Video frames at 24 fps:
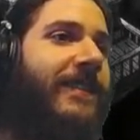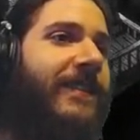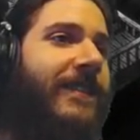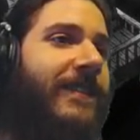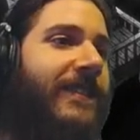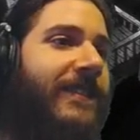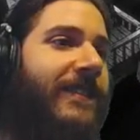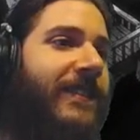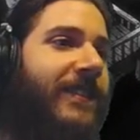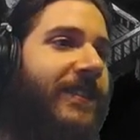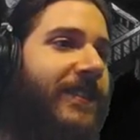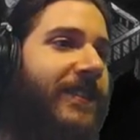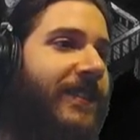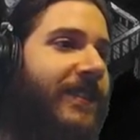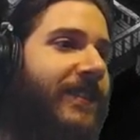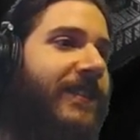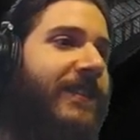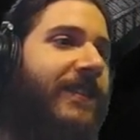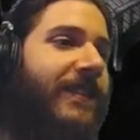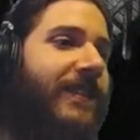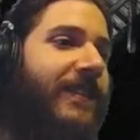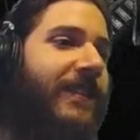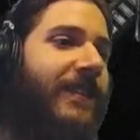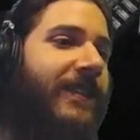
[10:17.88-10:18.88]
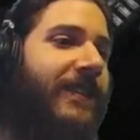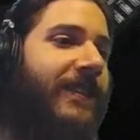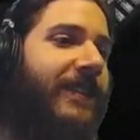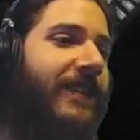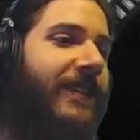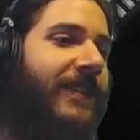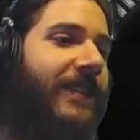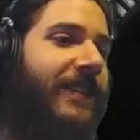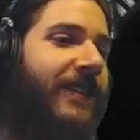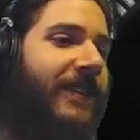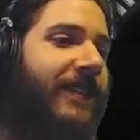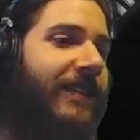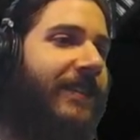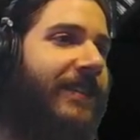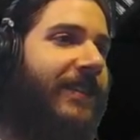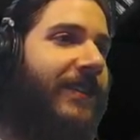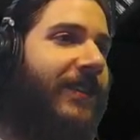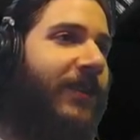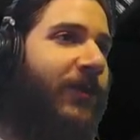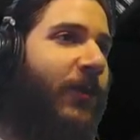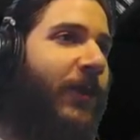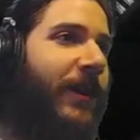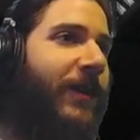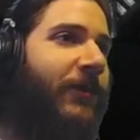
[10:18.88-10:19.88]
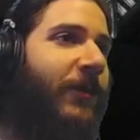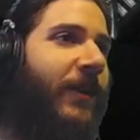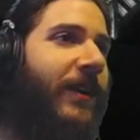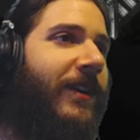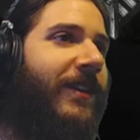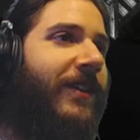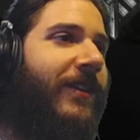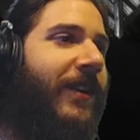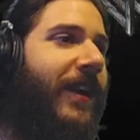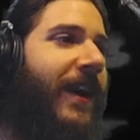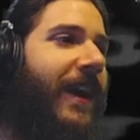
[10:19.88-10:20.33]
Just quit while you're